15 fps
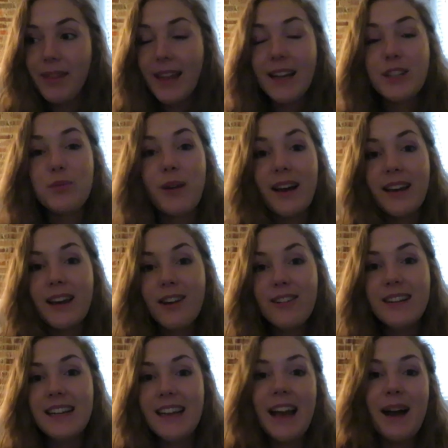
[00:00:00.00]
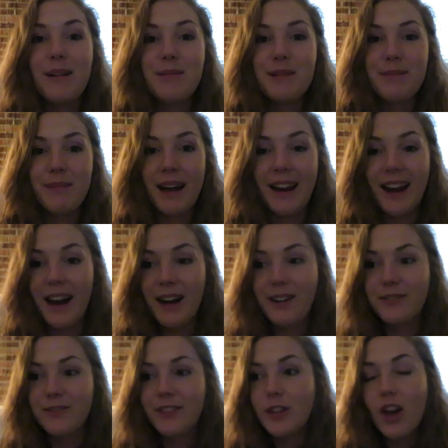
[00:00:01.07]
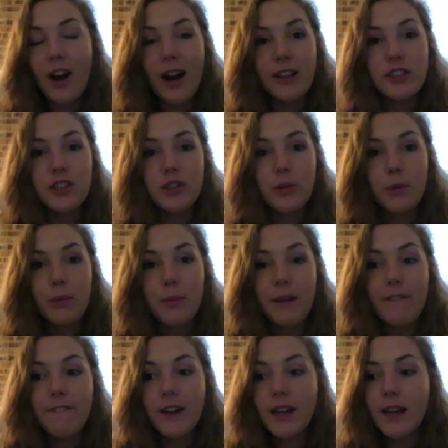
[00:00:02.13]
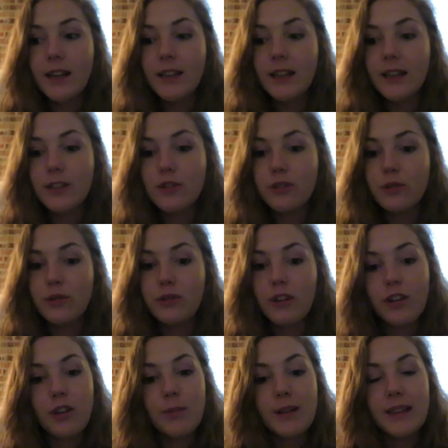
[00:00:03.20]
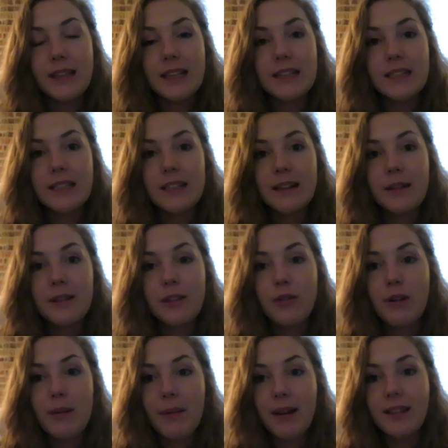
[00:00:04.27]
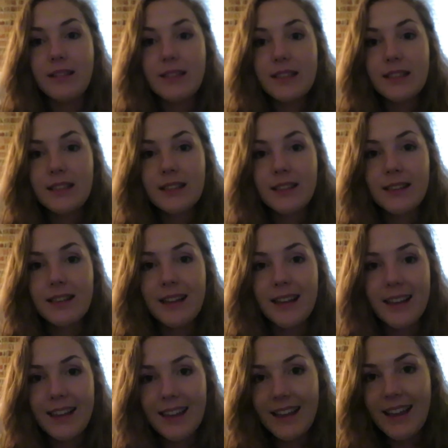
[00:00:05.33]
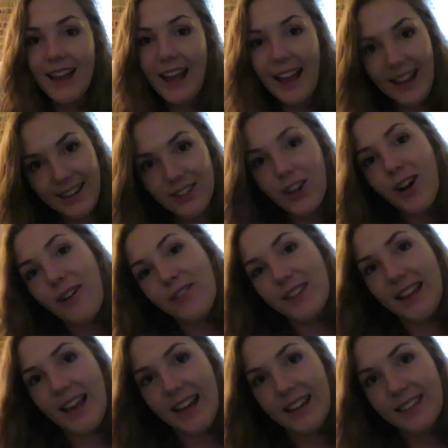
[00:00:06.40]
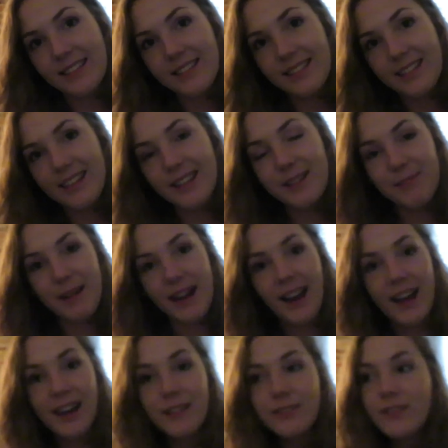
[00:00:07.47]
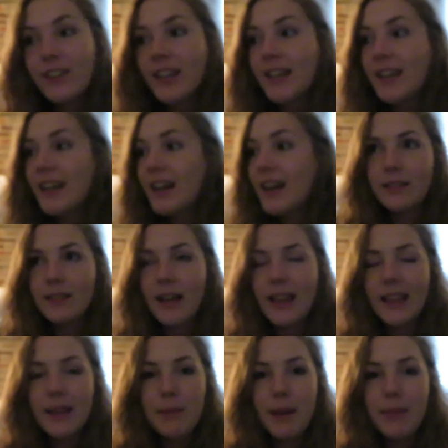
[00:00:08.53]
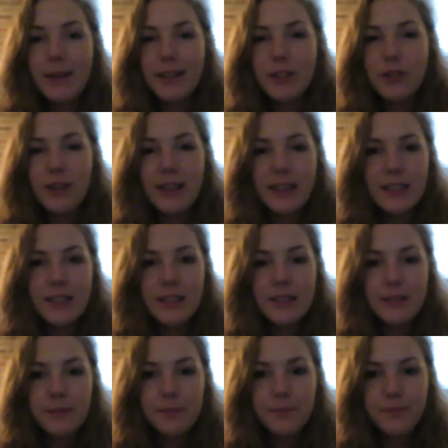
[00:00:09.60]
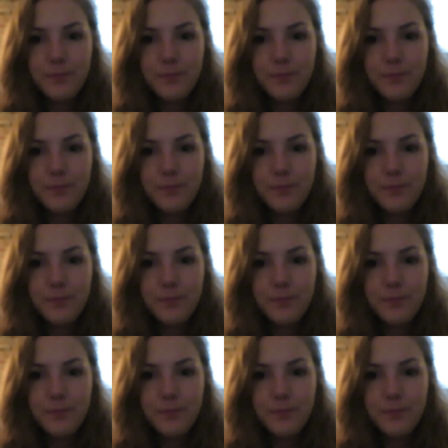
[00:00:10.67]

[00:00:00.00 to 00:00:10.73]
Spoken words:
That is where I currently am in my life. Yeah, I just thought it would be a fun idea to document these 3 months and after that in my life. I think maybe doing this